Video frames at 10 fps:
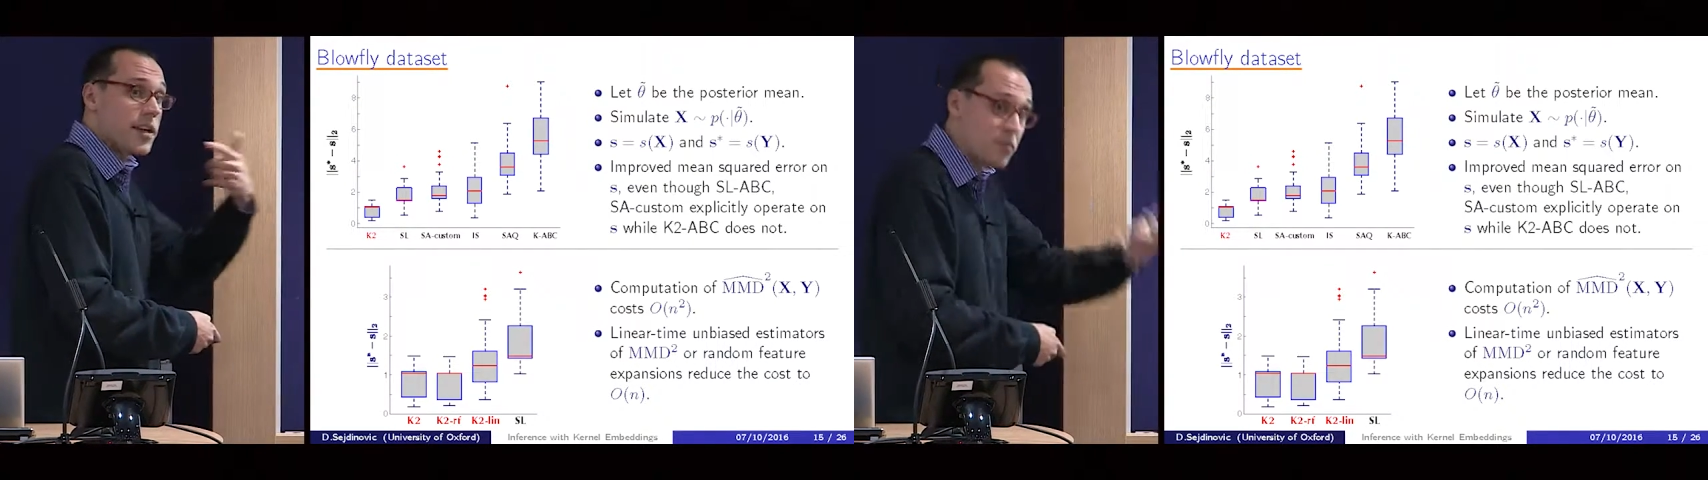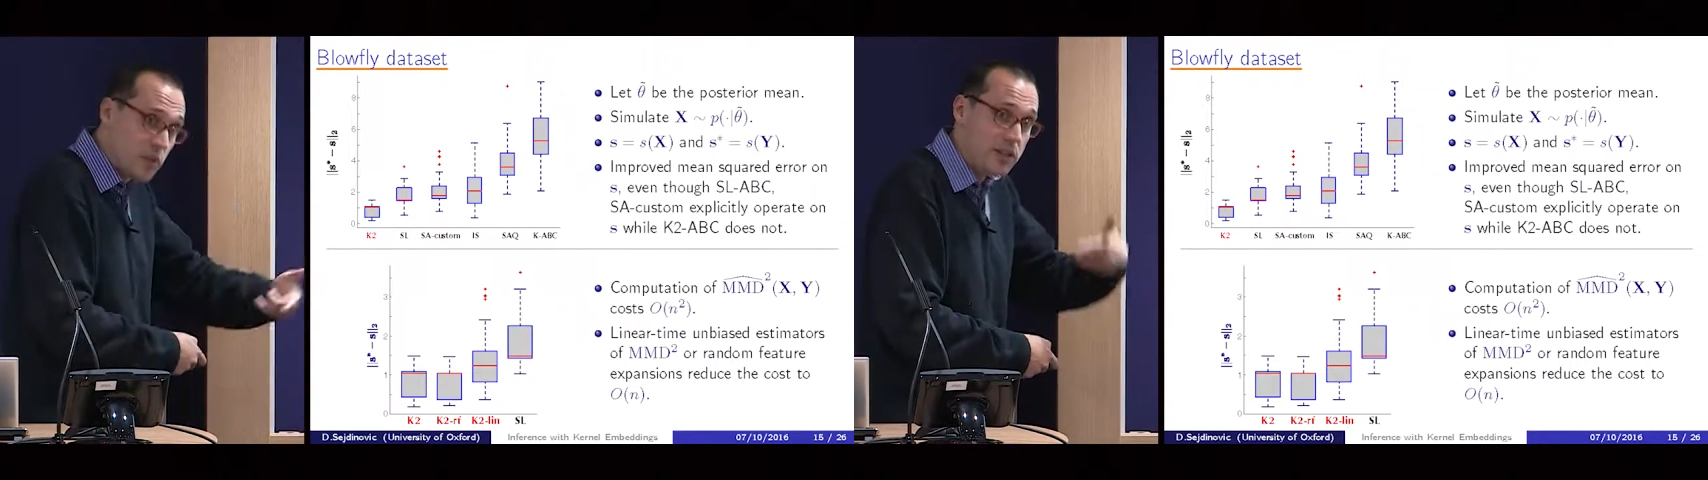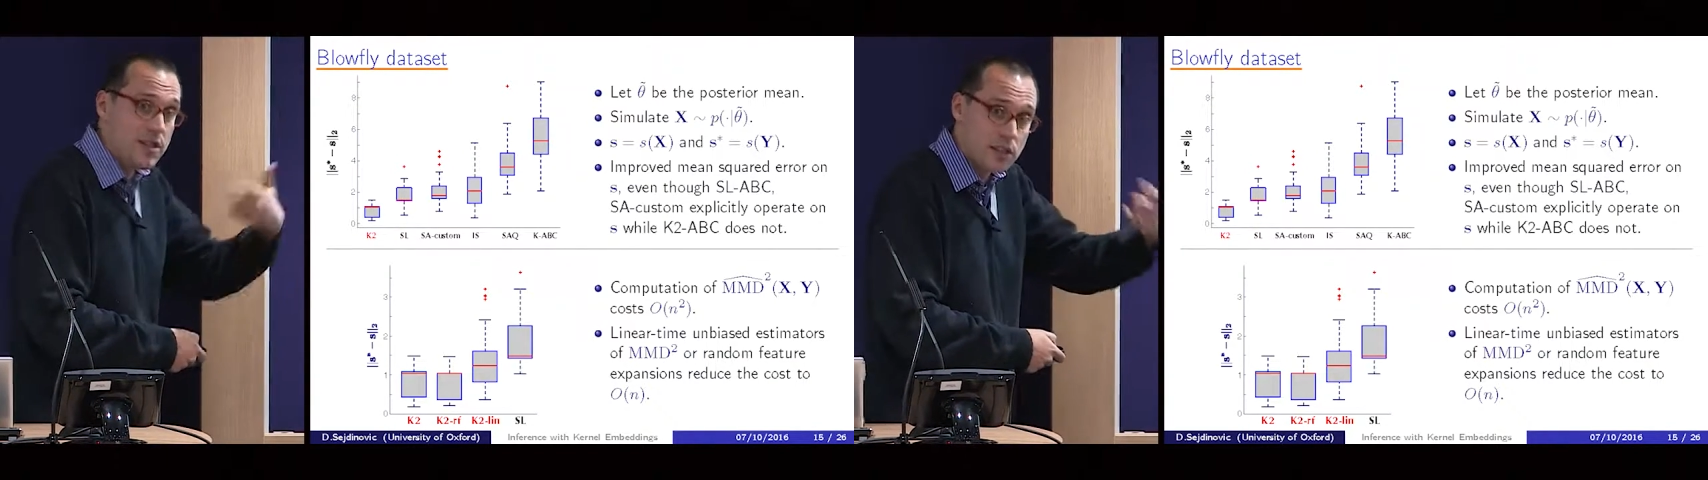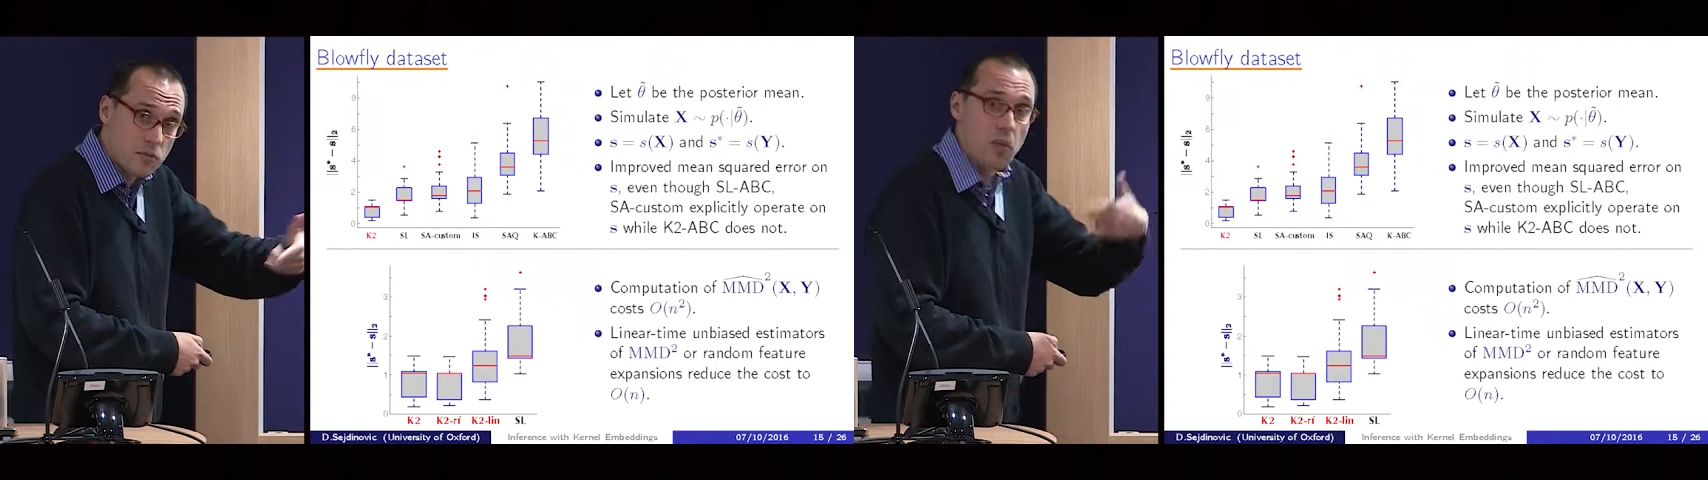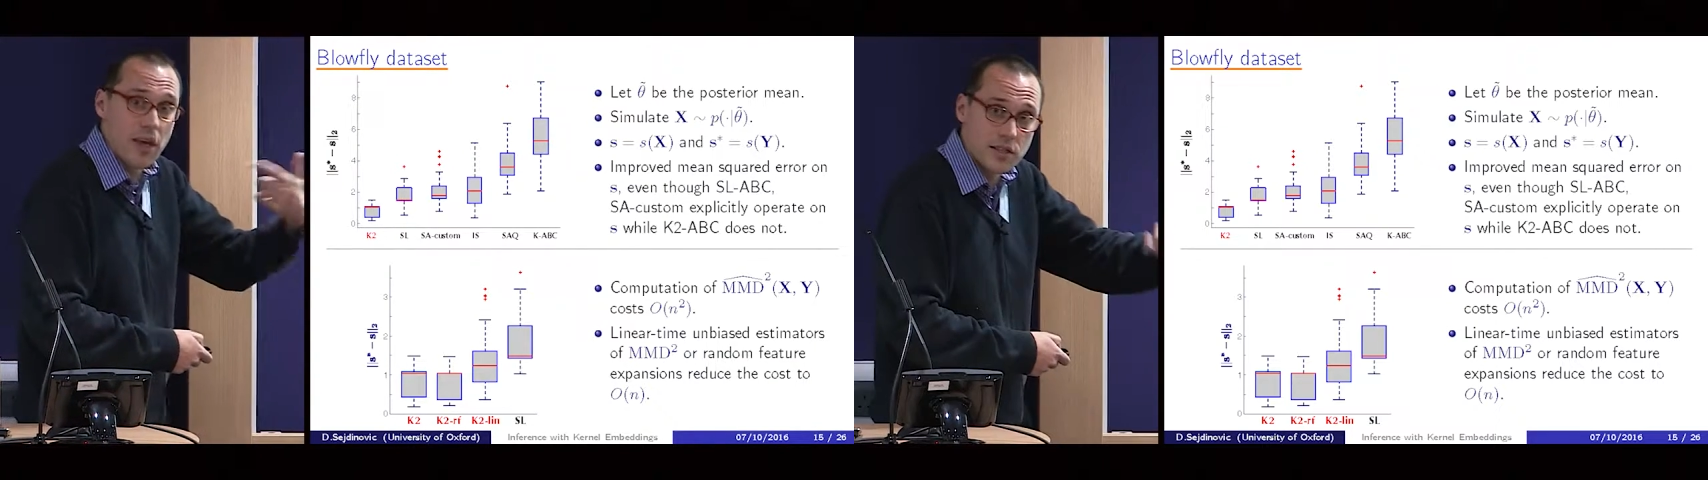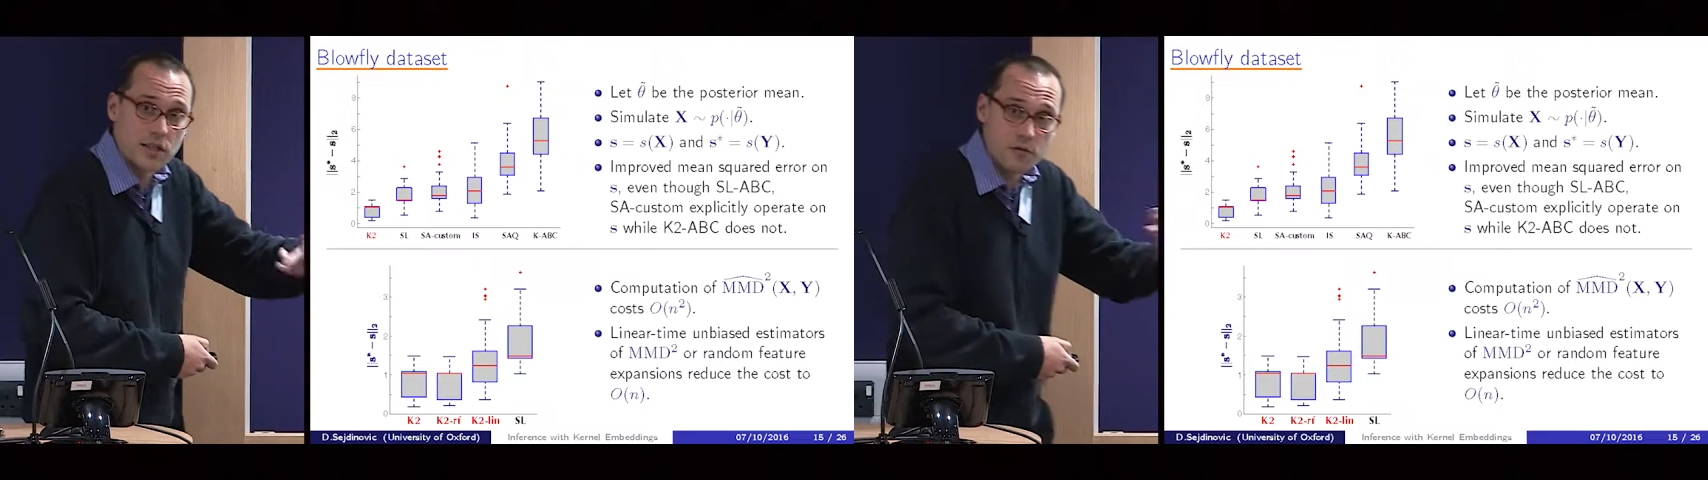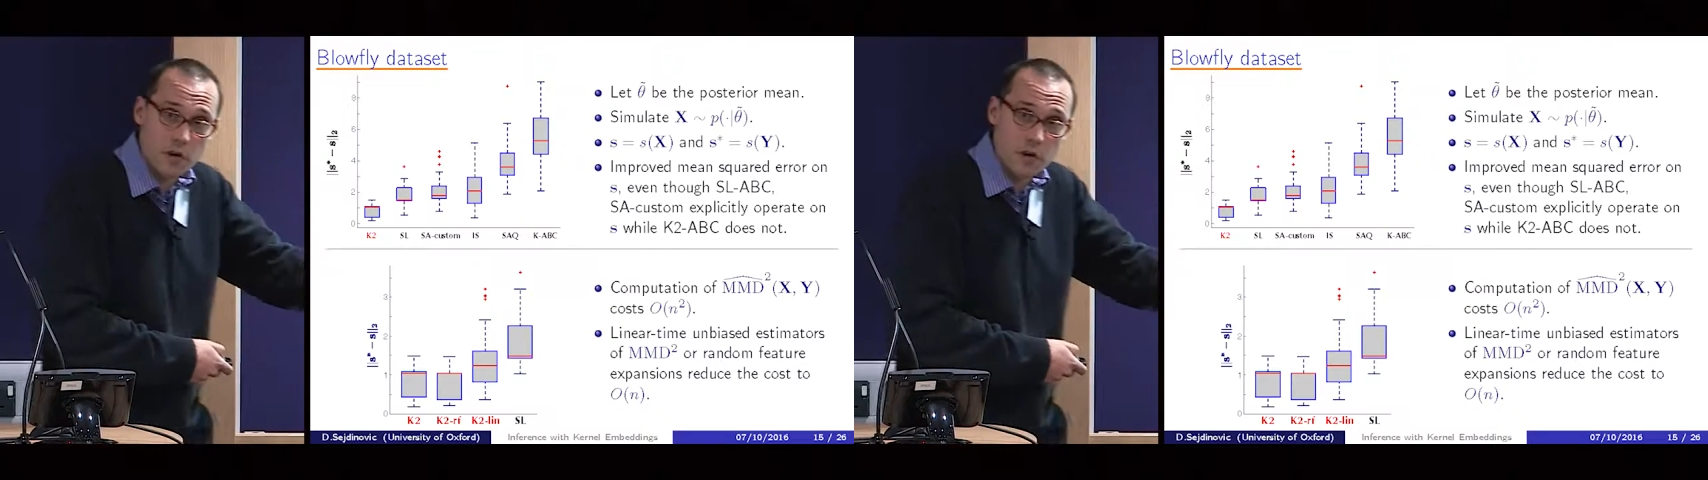explicit basis